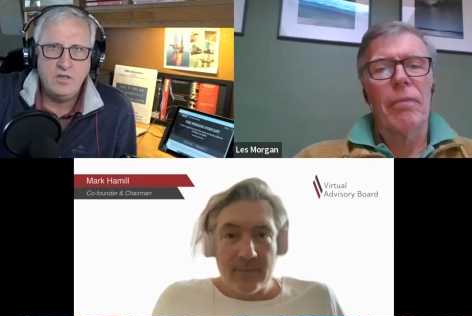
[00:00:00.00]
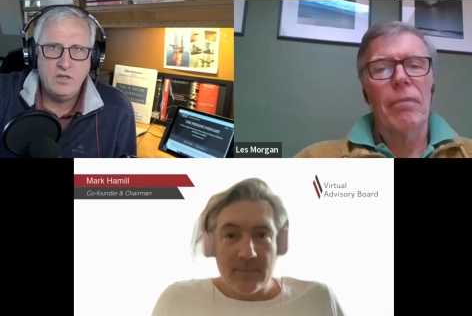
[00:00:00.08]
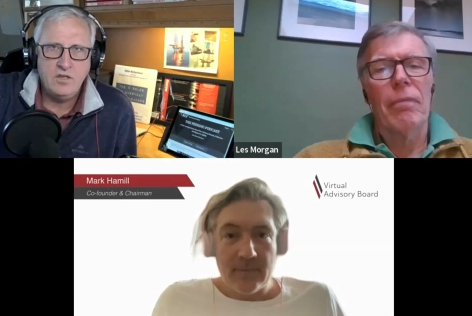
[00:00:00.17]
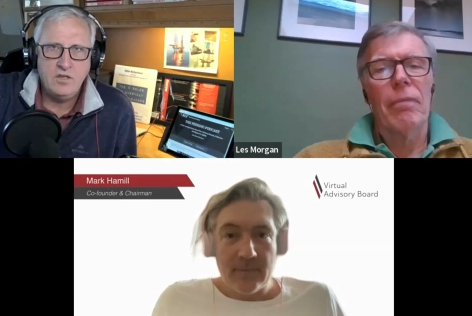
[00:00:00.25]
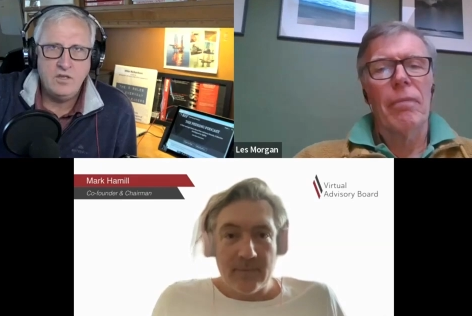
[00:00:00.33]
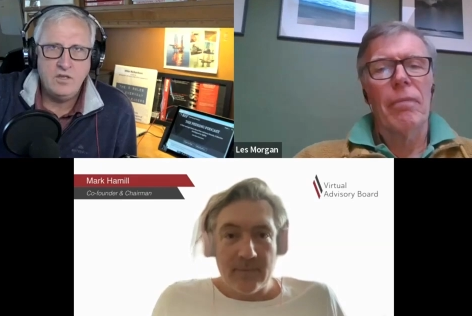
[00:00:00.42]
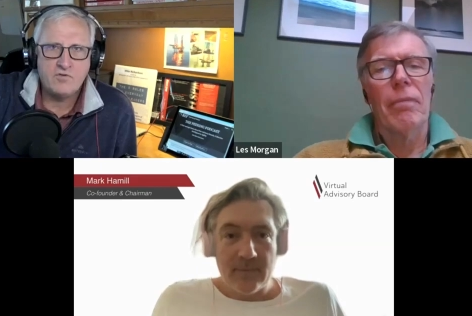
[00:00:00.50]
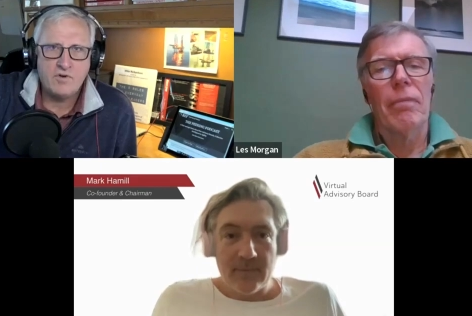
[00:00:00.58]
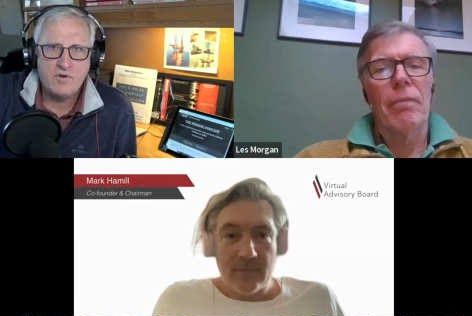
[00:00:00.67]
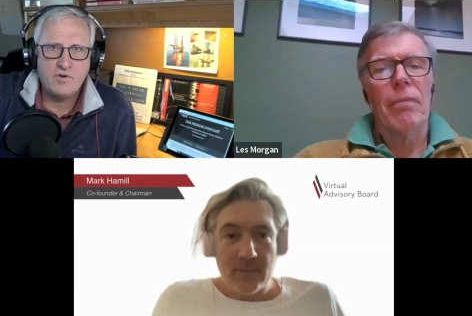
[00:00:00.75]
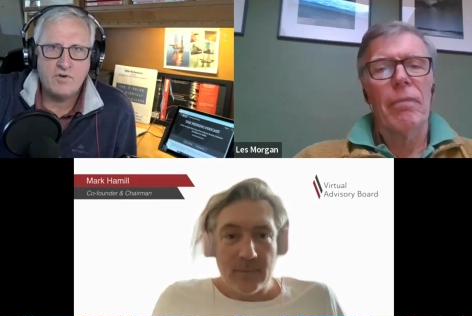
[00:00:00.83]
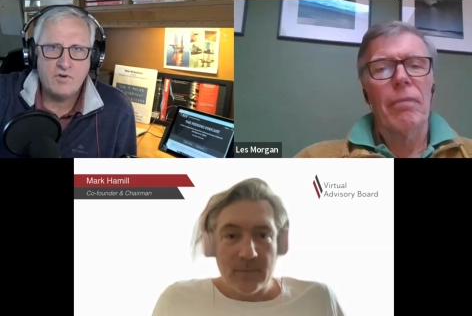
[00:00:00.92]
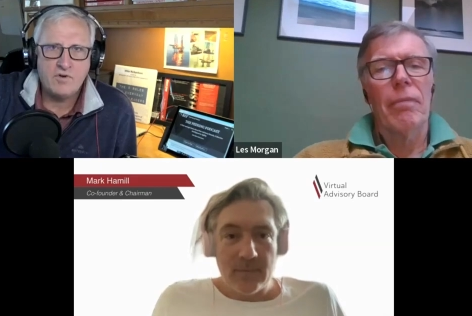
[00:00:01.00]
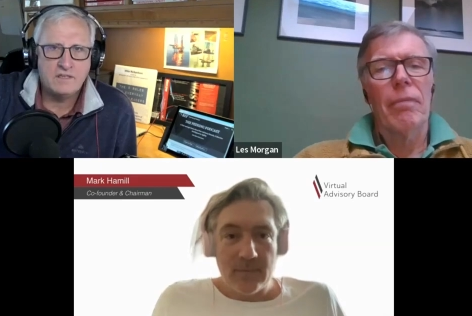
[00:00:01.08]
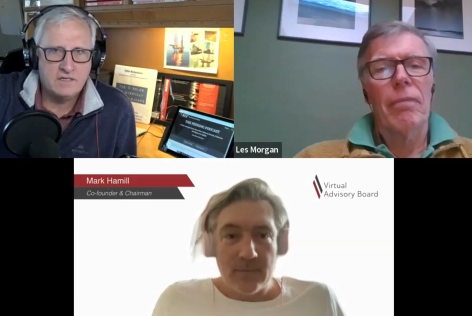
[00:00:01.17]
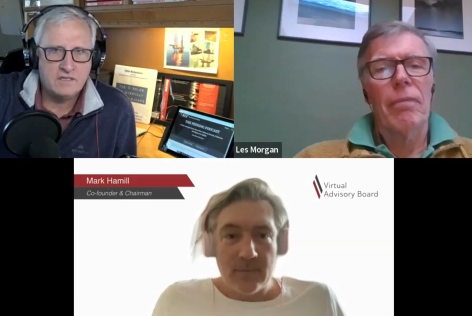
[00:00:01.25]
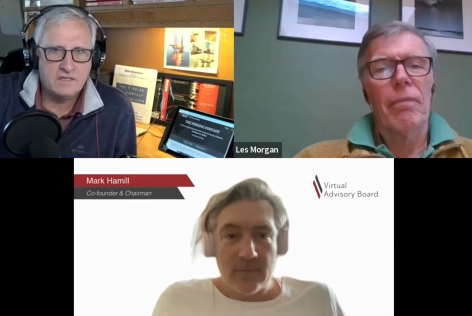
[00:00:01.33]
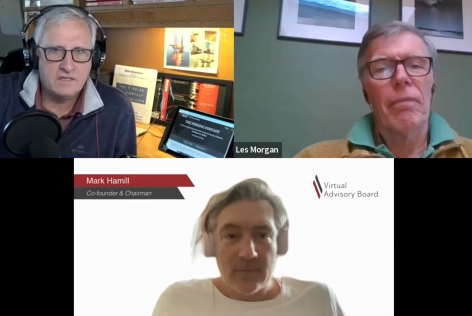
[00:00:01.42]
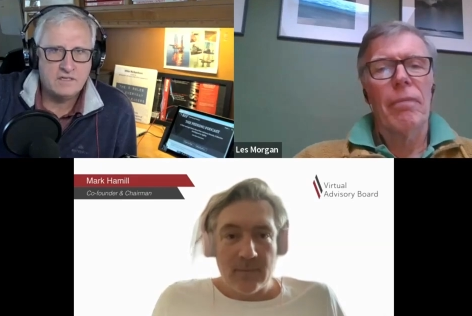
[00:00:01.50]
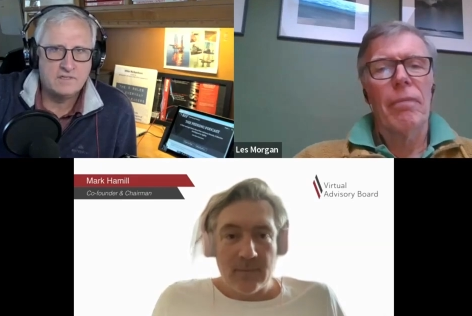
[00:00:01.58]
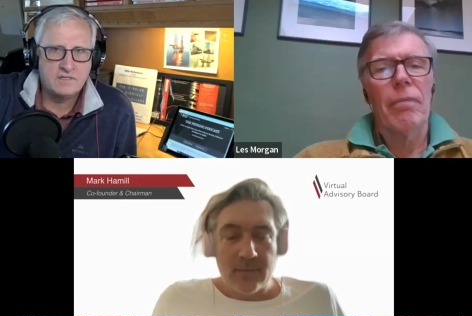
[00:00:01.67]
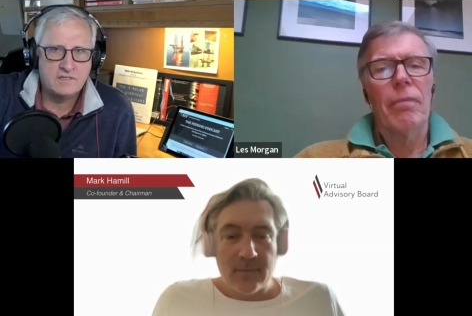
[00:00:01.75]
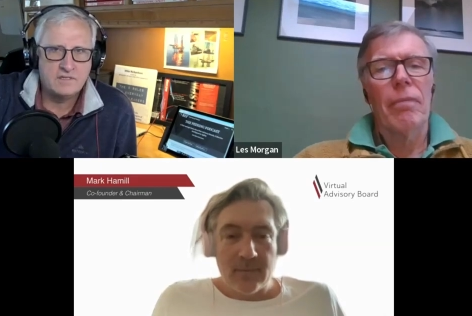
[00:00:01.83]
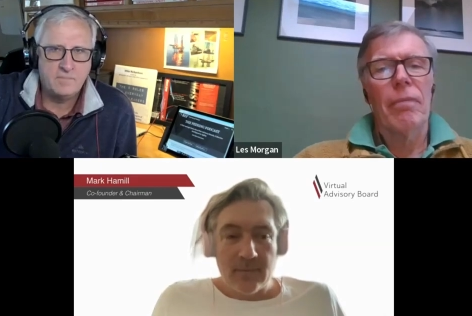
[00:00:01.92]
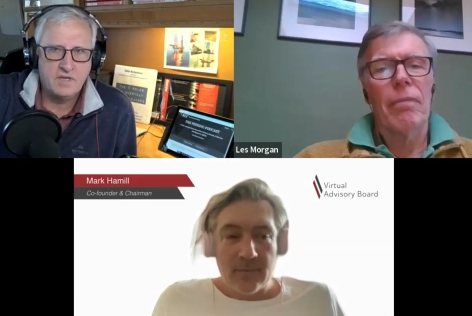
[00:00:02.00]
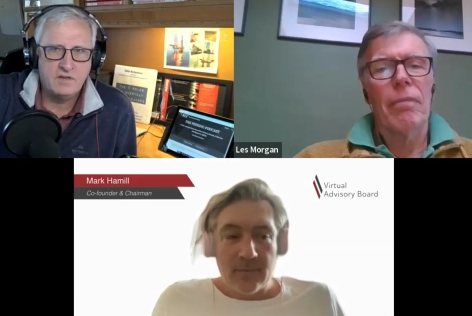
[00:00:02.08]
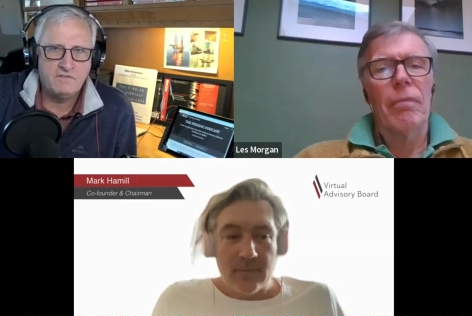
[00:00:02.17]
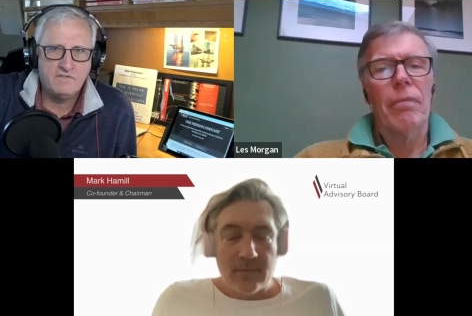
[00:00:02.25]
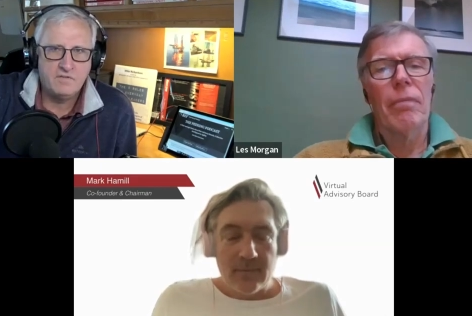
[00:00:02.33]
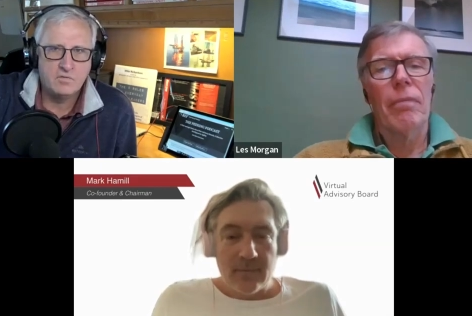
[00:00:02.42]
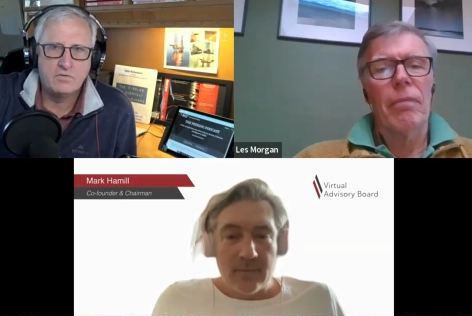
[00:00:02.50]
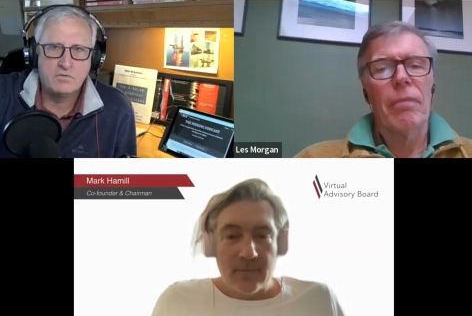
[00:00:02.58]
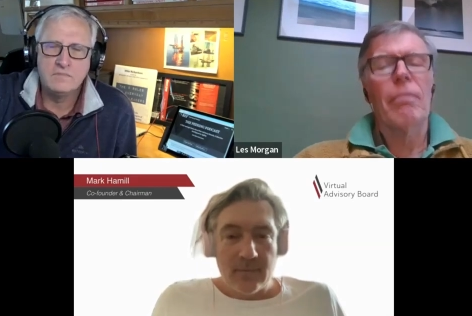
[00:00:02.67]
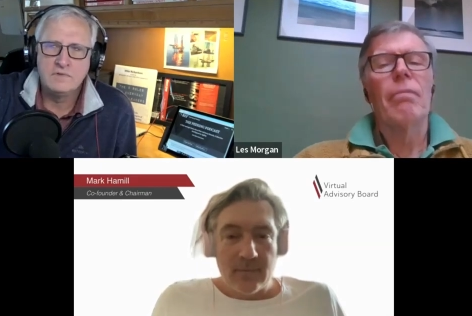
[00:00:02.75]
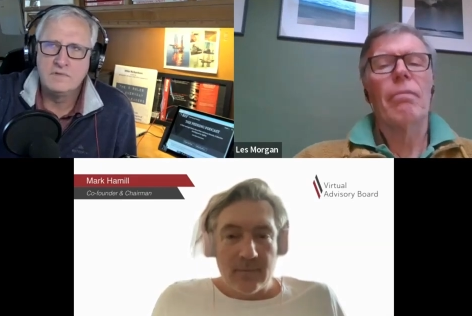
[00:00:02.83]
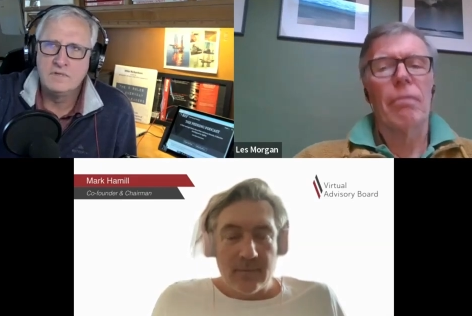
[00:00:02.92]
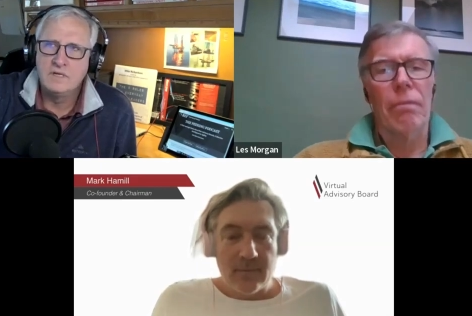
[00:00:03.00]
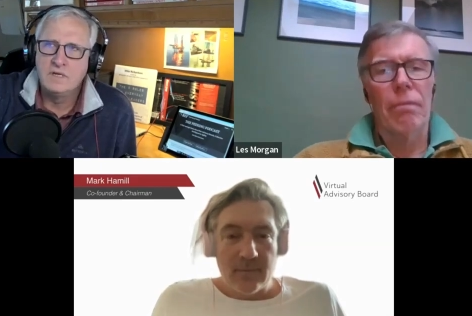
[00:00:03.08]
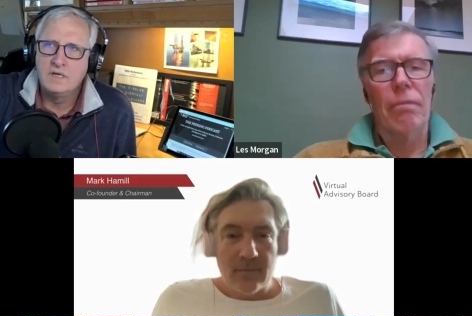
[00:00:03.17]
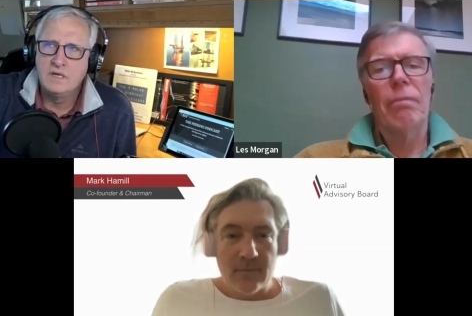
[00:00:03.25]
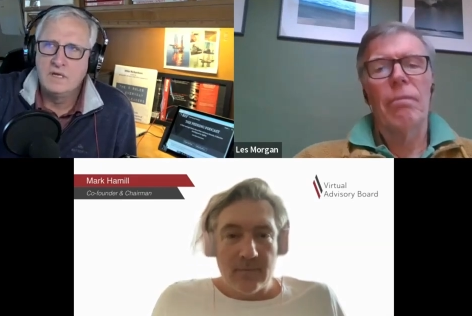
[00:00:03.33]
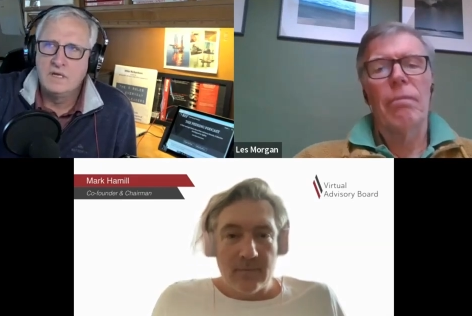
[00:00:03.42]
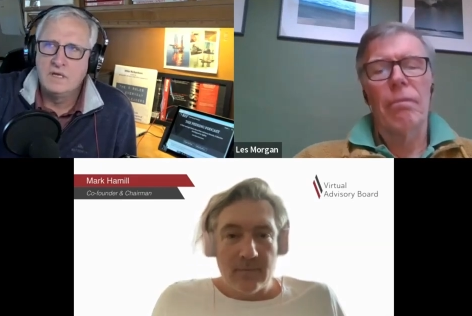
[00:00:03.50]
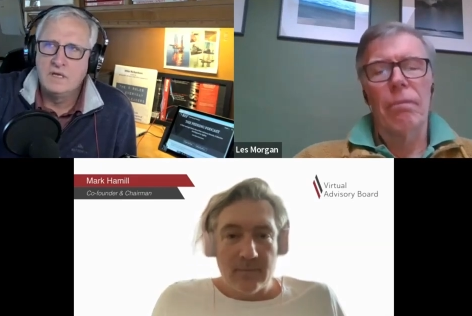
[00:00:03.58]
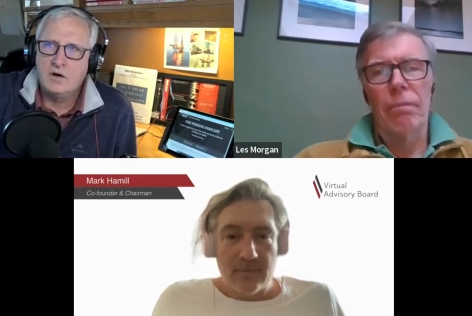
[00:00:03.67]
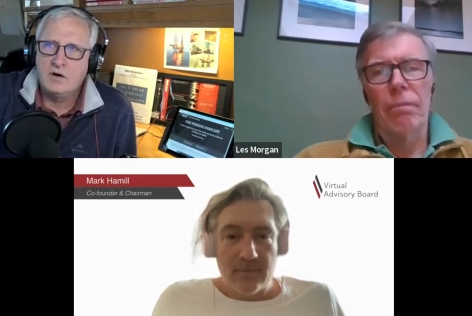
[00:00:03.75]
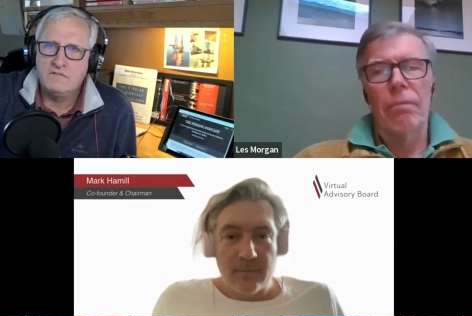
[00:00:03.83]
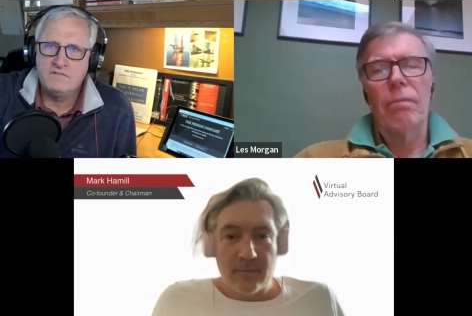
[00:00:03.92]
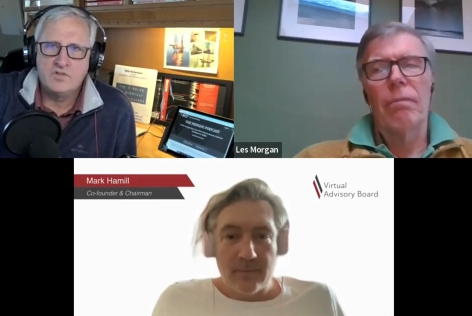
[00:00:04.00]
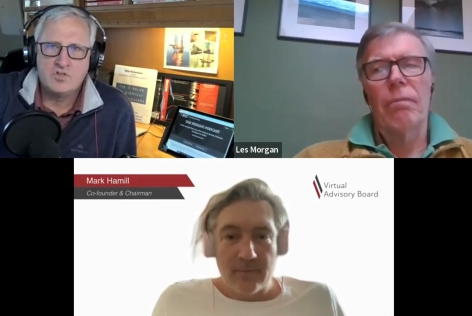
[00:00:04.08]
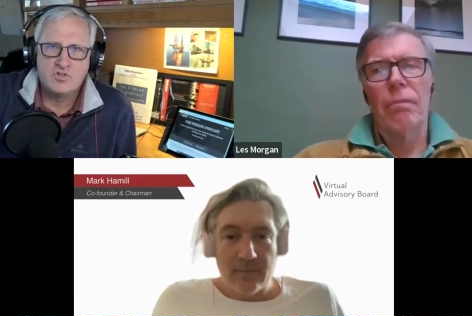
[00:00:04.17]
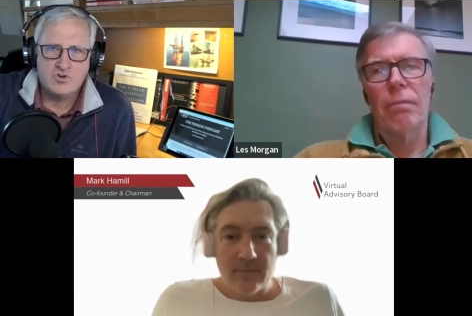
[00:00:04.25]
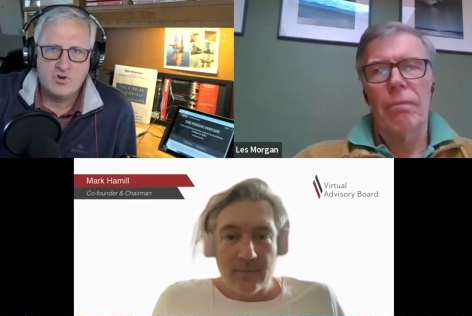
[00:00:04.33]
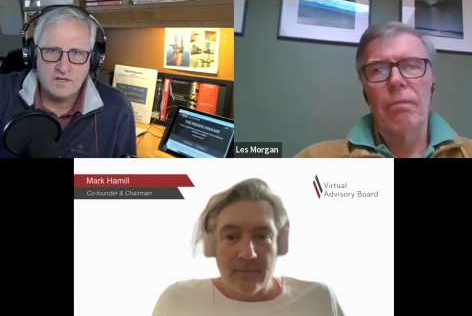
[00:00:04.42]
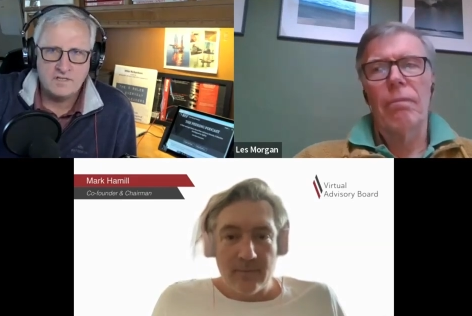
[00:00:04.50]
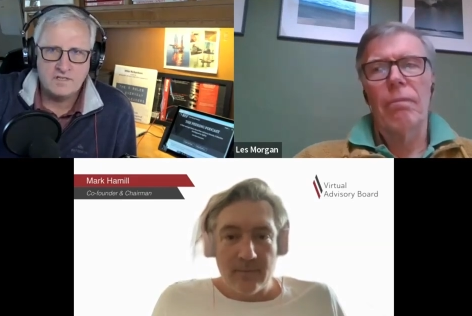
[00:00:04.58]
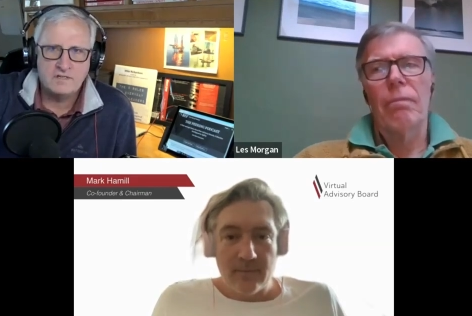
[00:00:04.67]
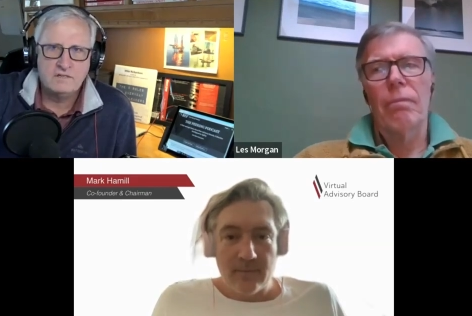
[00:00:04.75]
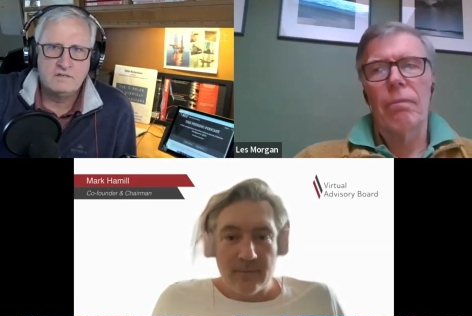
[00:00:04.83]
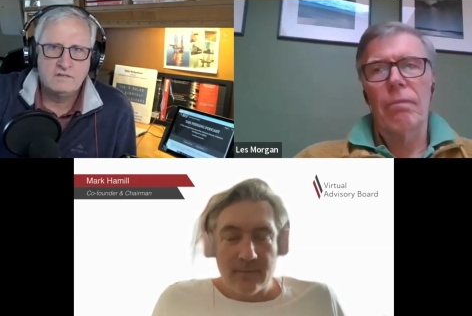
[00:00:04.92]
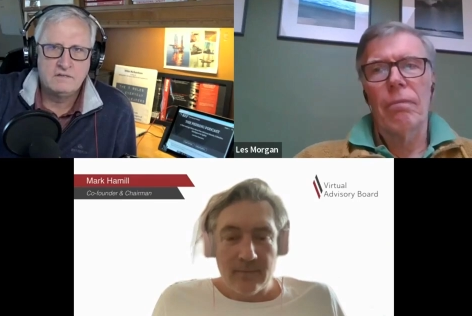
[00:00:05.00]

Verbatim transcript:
Speaker 1: when you have created the conditions in a peer forum of trust,